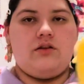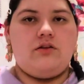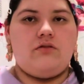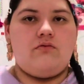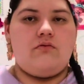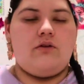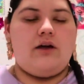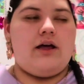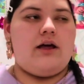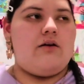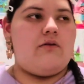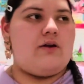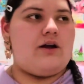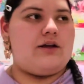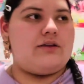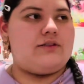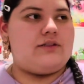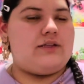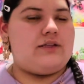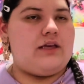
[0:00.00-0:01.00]
Wow,
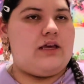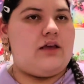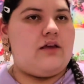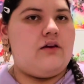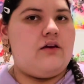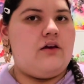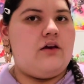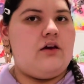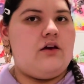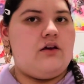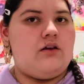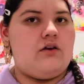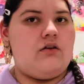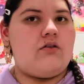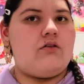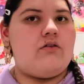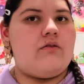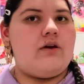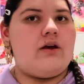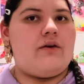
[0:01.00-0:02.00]
Roxy, you're
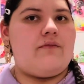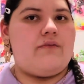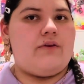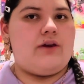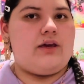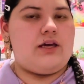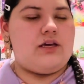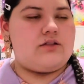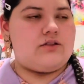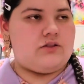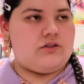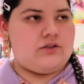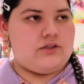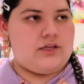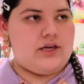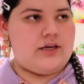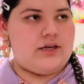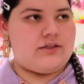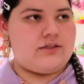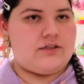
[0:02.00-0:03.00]
going on vacation to
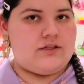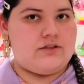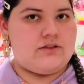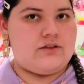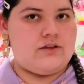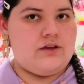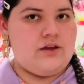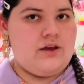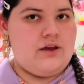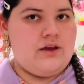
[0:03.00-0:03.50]
Texas.